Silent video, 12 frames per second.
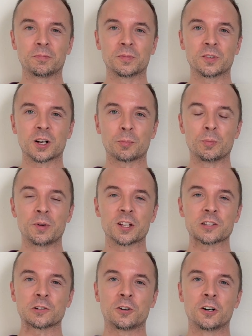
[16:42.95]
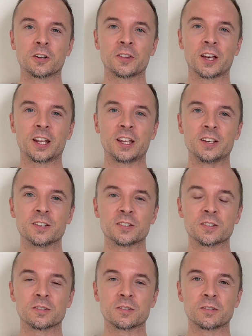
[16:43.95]
couple minutes long, that
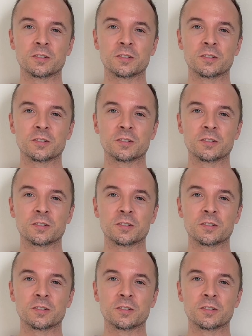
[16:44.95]
is